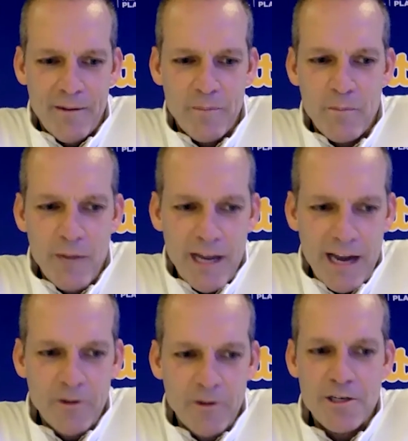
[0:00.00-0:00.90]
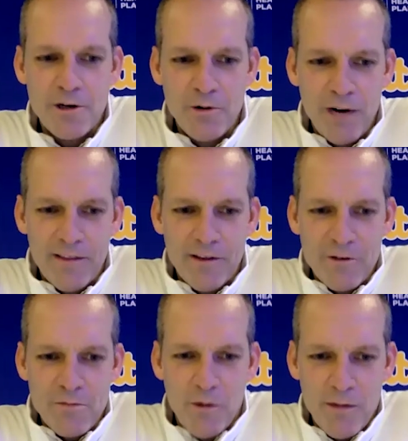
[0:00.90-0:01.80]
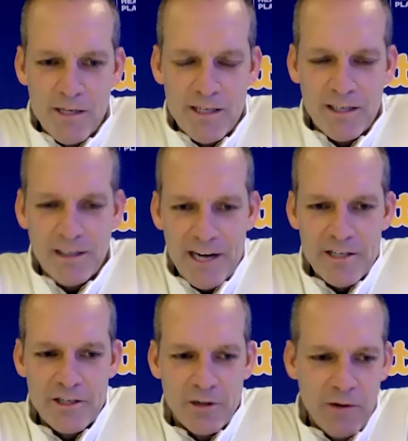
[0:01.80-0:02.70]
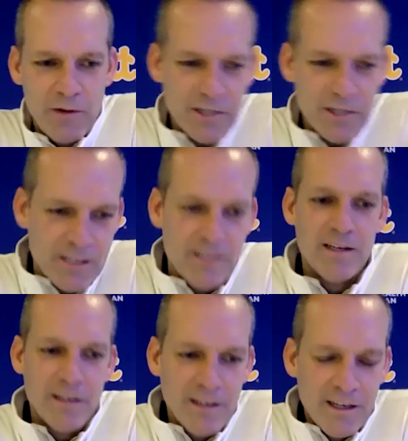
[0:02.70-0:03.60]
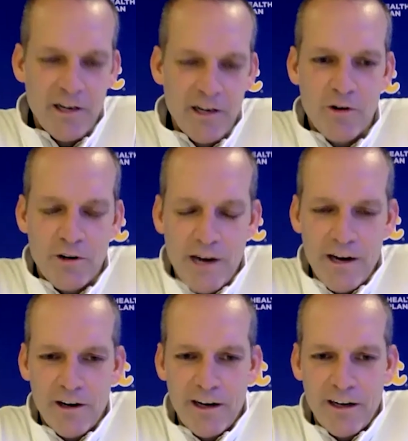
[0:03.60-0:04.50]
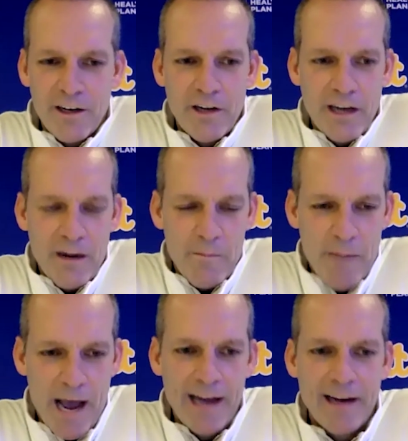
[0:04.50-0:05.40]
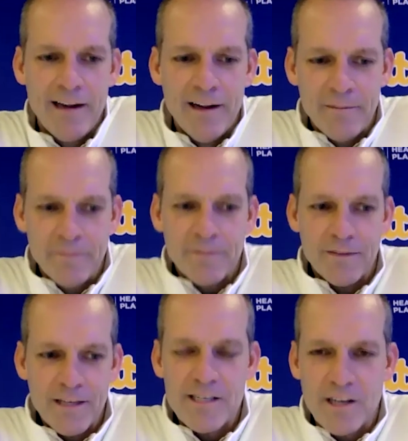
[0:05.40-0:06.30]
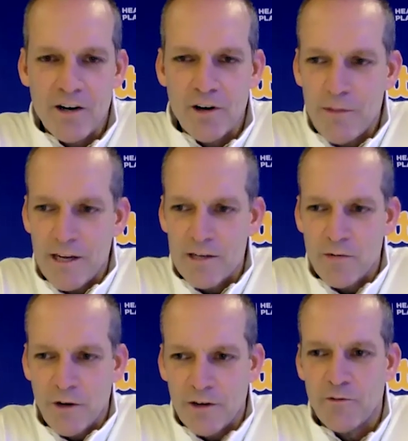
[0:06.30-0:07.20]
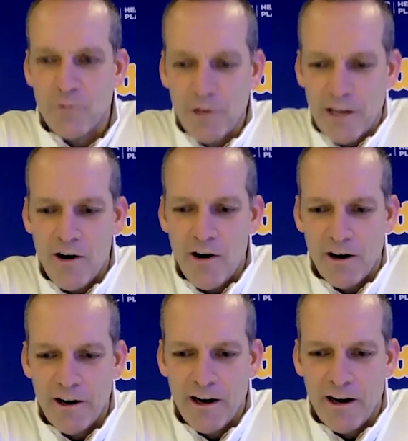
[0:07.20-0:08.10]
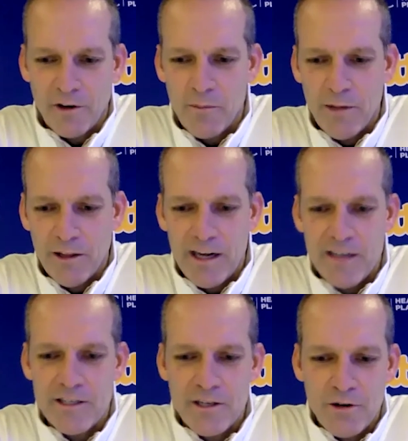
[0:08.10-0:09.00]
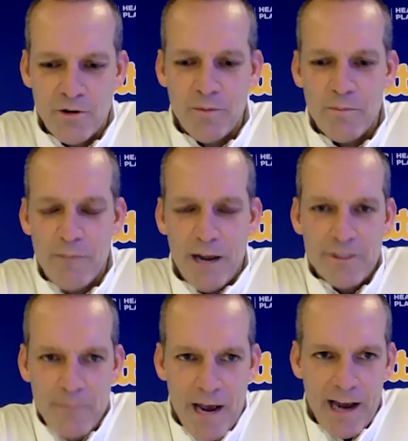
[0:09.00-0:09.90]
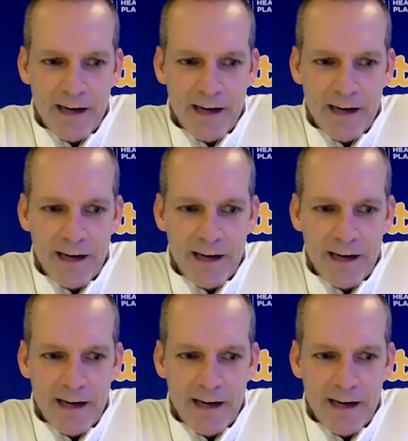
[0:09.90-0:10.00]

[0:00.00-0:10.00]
being able to, in those moments. Last year, we would just, you know, crater and couldn't come back. This is a group that has worked really hard on their ability to bounce back.